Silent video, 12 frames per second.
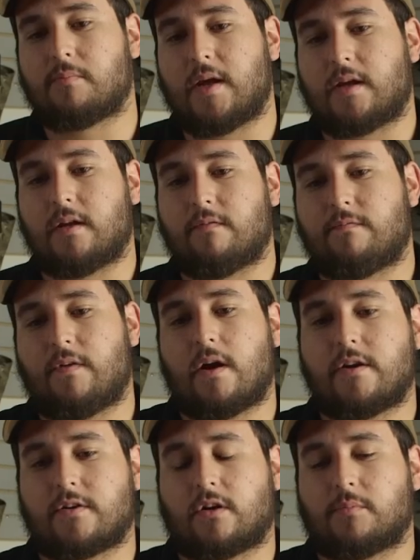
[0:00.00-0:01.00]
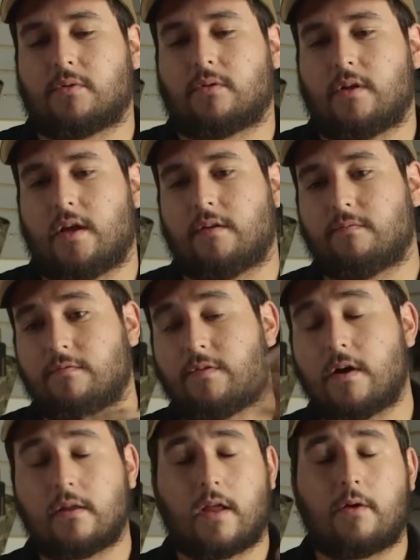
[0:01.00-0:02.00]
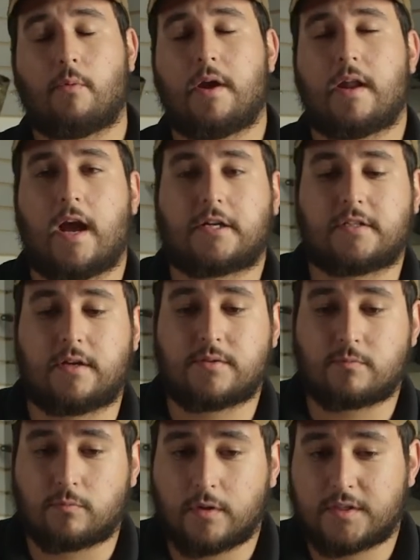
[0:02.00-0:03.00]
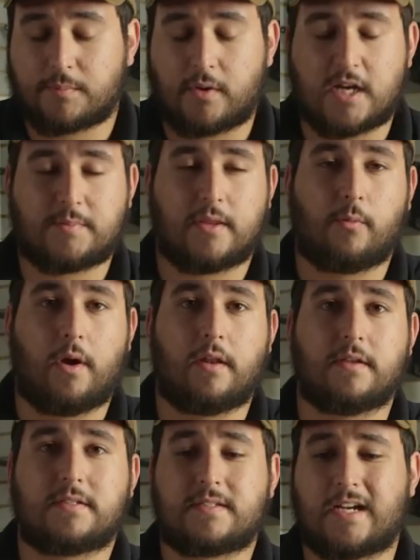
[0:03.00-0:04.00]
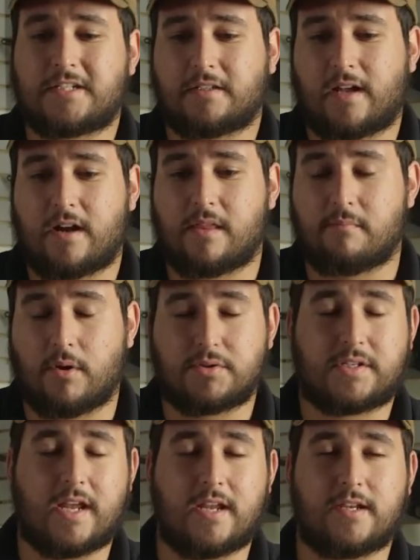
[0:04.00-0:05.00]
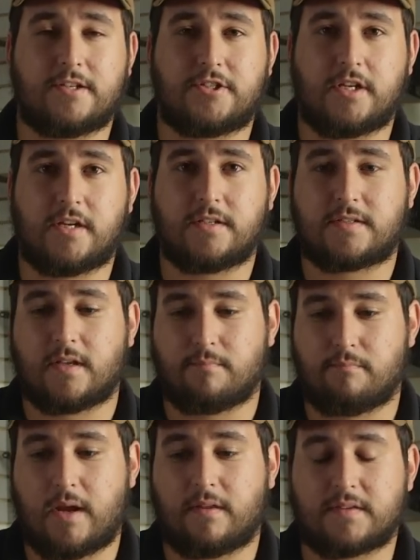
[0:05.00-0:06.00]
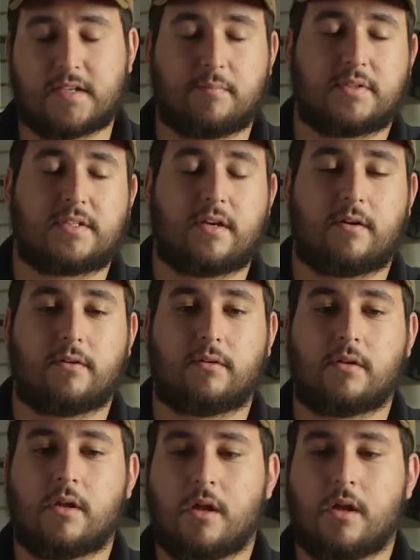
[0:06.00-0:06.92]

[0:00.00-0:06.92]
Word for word: making it very durable and very lightweight actually. I was really surprised by the weight of this. It's actually lighter than most AEGs made of the same material.